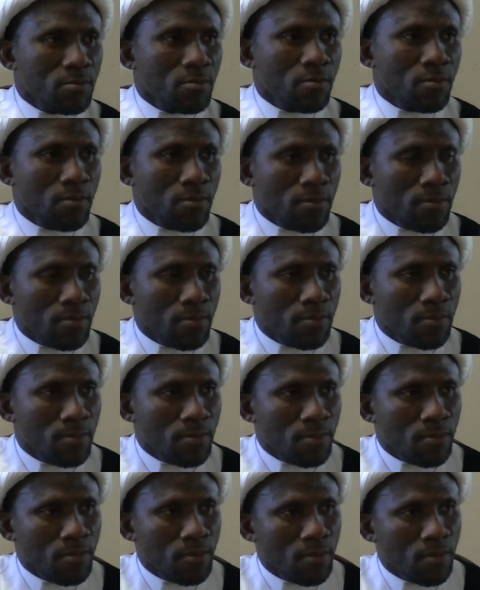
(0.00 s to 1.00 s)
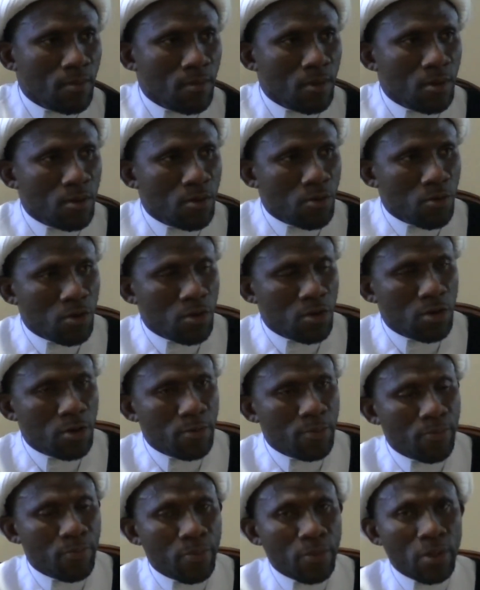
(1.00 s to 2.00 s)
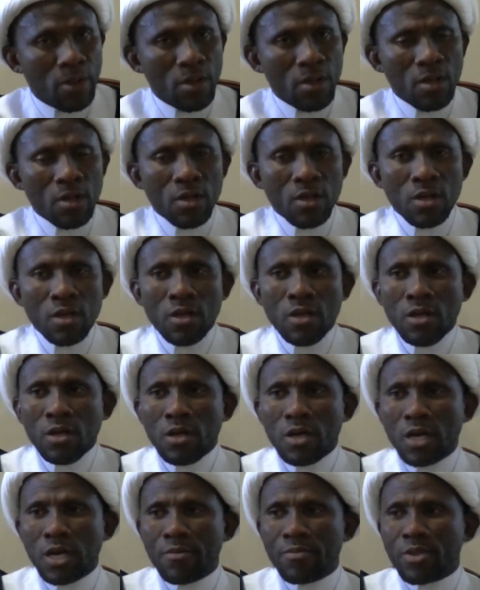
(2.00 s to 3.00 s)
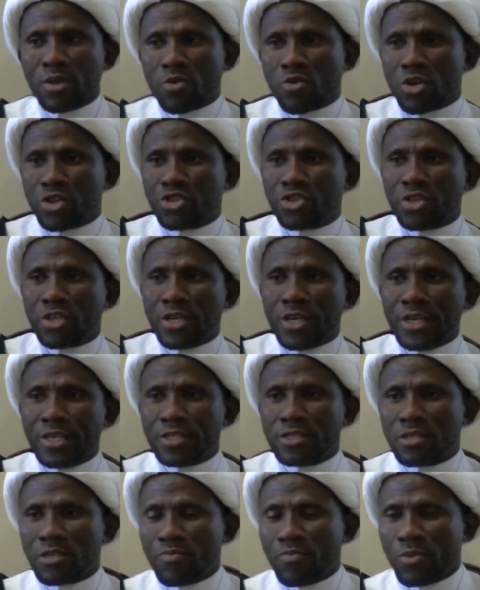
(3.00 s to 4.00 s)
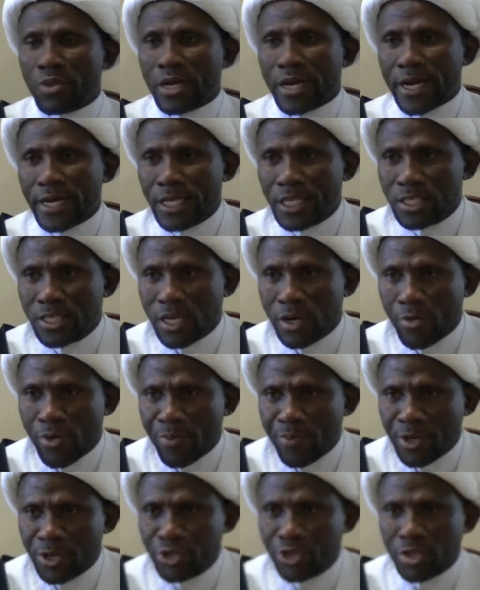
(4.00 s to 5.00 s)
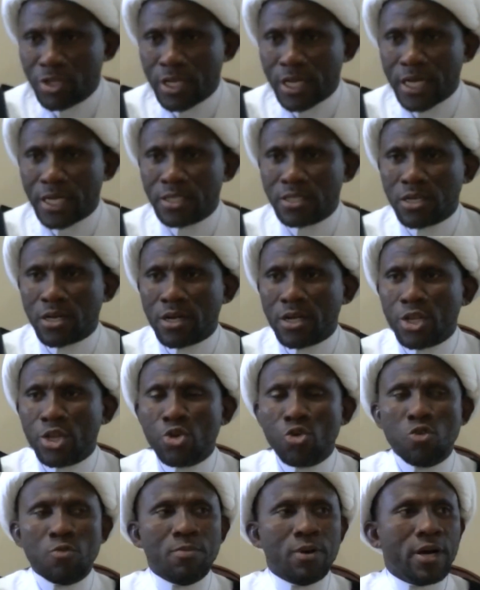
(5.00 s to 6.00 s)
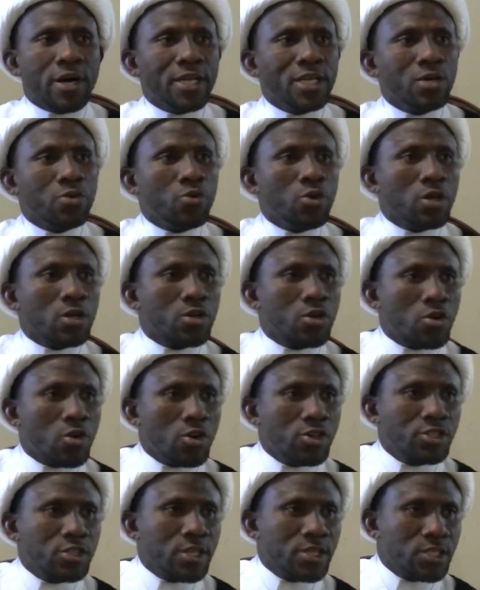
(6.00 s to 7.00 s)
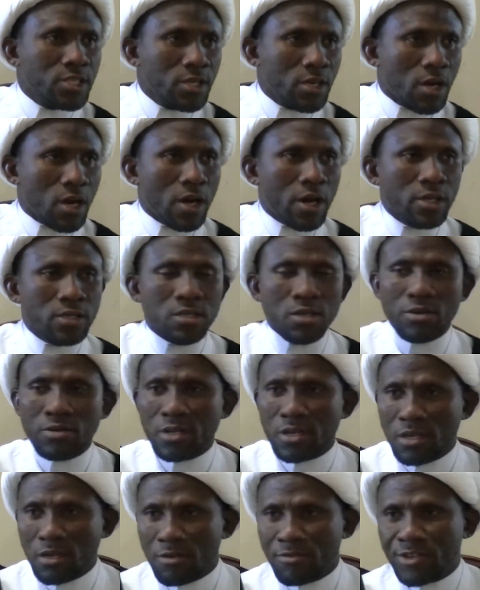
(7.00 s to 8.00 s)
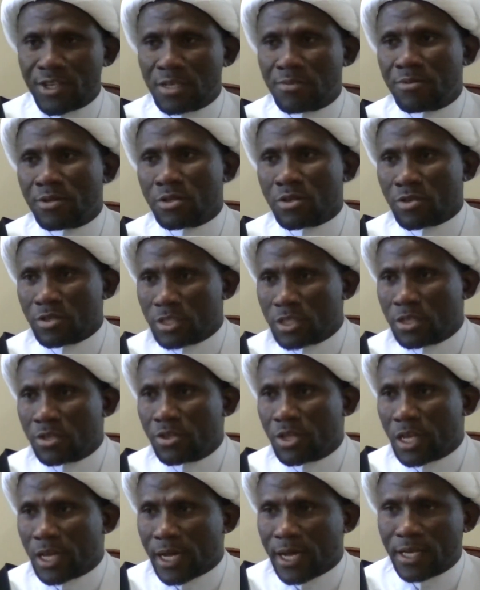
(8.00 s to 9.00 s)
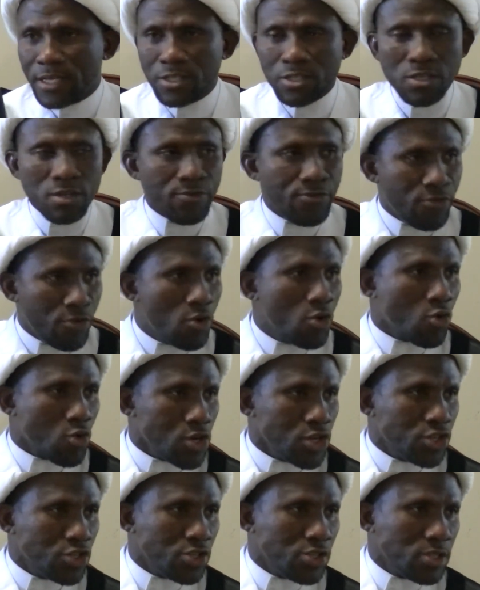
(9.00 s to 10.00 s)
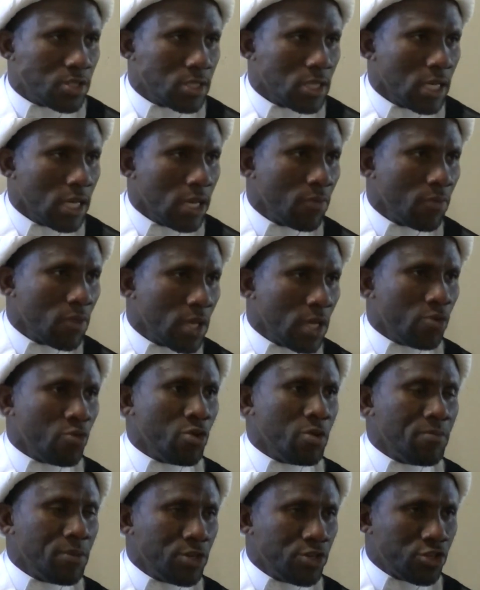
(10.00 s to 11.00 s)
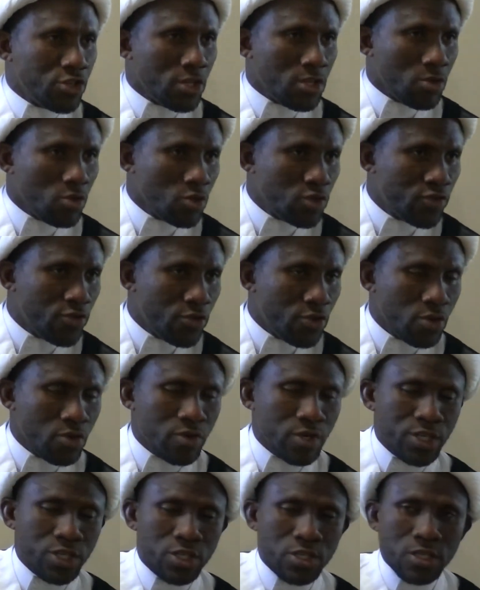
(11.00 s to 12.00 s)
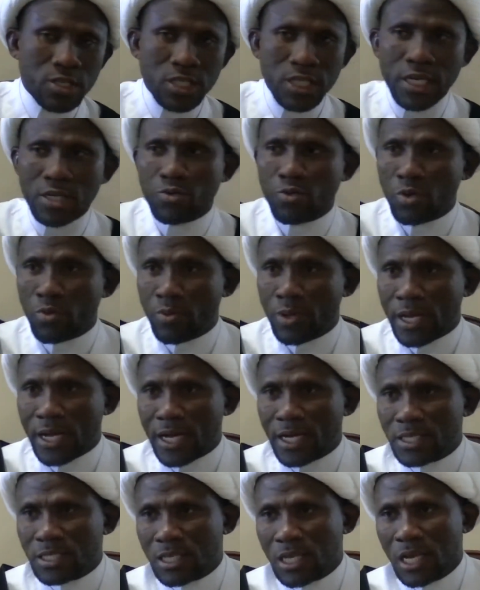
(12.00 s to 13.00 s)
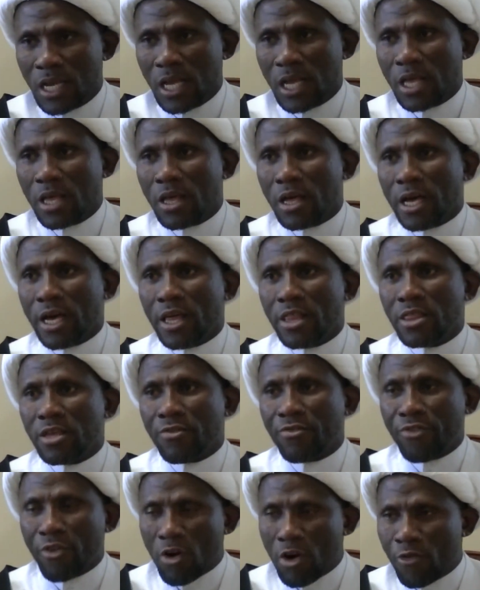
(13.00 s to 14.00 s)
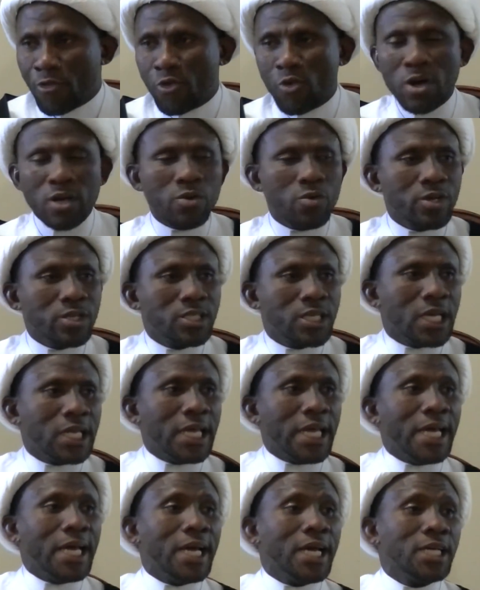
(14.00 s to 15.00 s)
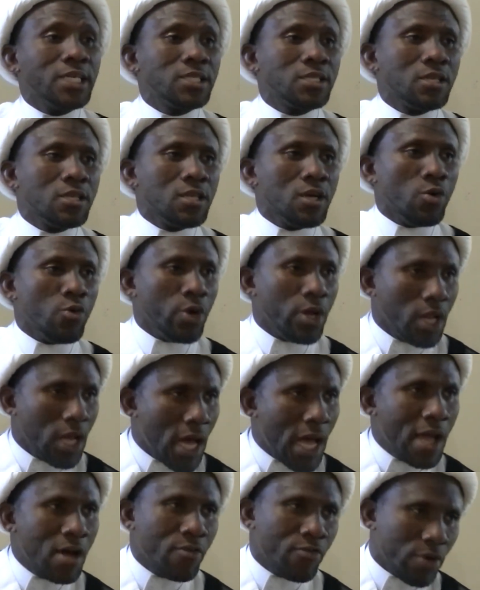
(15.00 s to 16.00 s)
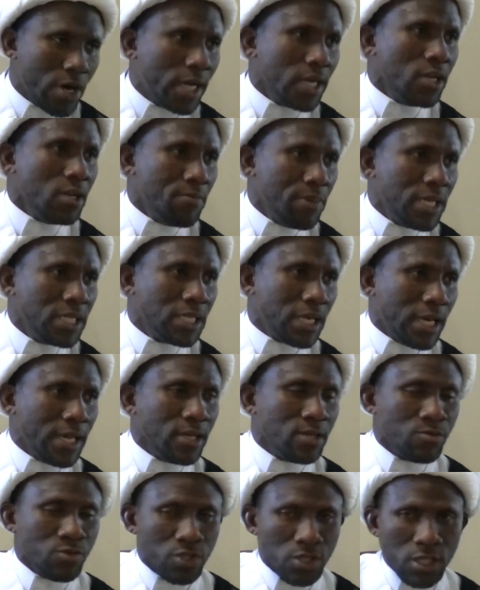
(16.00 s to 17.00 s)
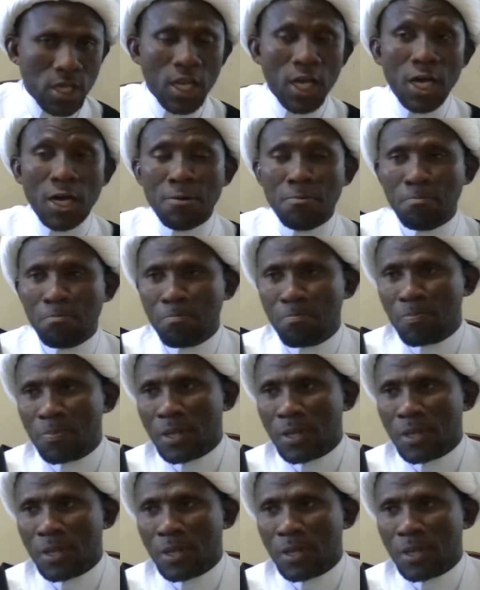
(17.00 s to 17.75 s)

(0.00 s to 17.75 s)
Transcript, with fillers: the beginning of Imam? No? Um, the question is the hadith that we mentioned that uh, nobody will cross the Sirat on the day of judgment until they answer four questions. And we mentioned those four questions that will be asked and the fourth one we said is the wilayah of Ahlul Bayt alayhi salam.